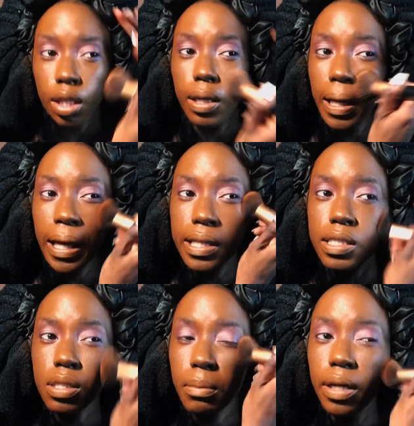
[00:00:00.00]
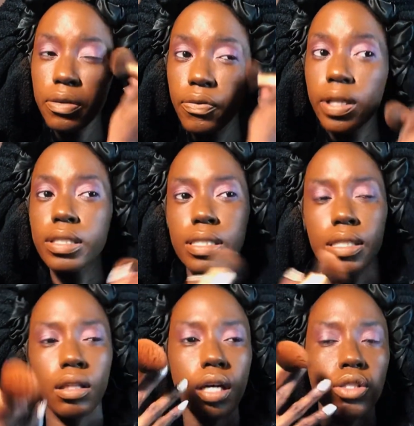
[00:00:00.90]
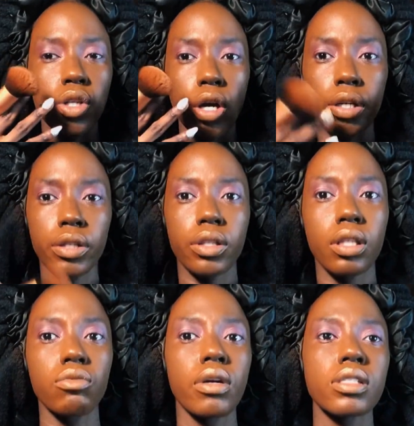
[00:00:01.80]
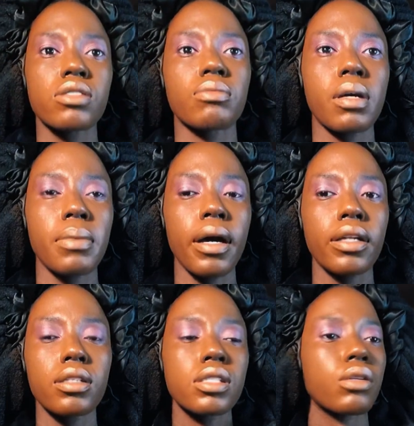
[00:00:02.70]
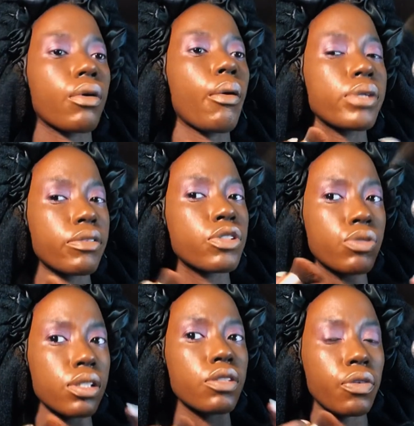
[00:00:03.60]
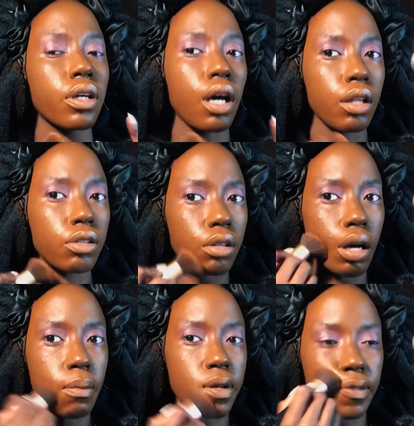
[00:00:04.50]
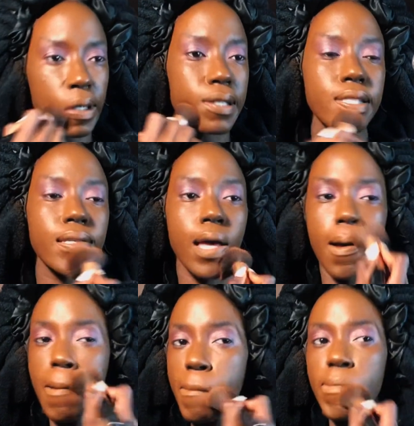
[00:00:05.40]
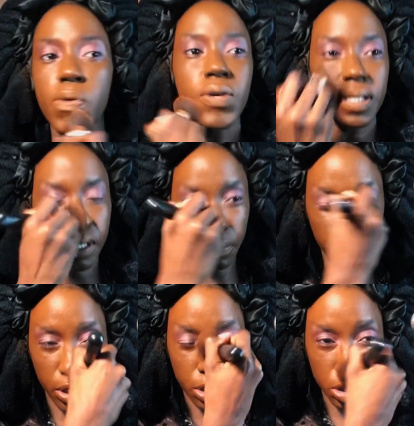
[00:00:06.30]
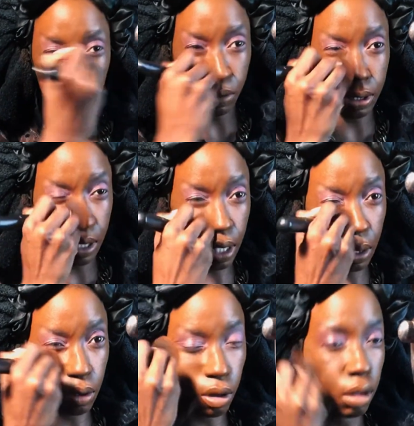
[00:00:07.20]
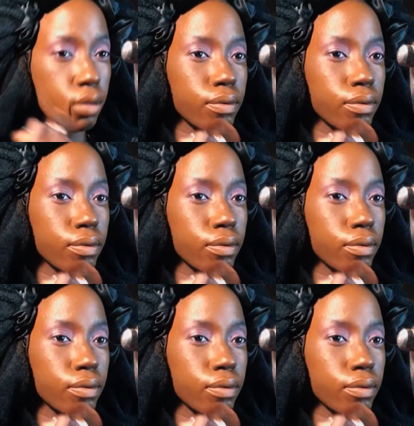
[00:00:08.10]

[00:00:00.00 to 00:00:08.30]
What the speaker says: and my face is a lot darker than the rest of my body, so I always just use a different color on my face. But once I finish, you'll see that it all